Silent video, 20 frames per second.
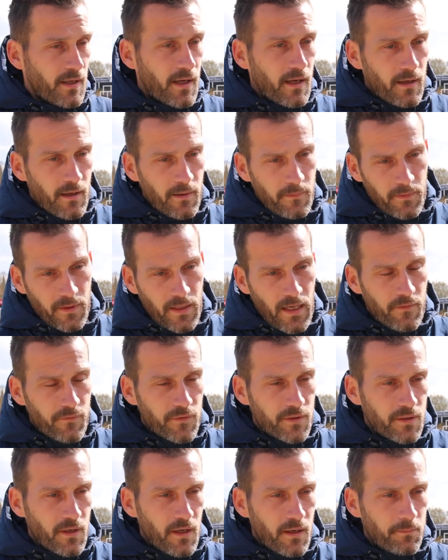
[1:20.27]
The
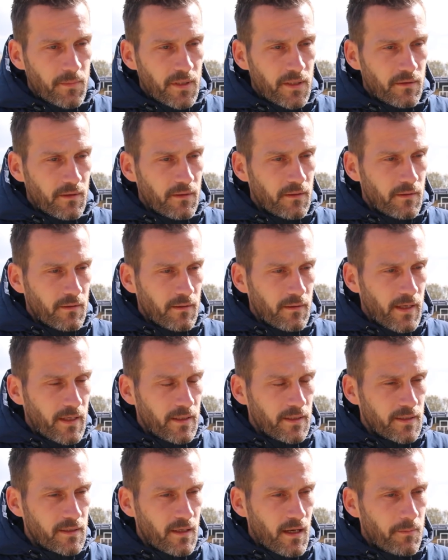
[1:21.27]
gaffer's come in
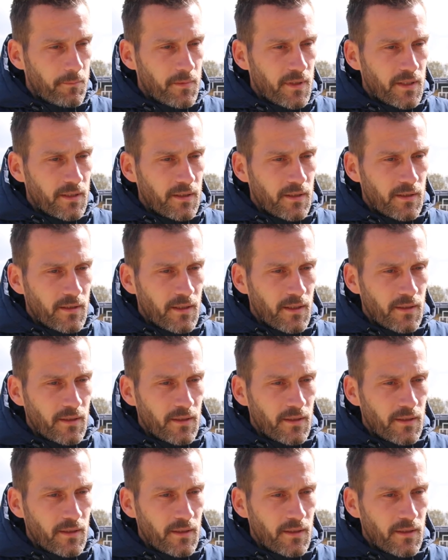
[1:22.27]
and he's come in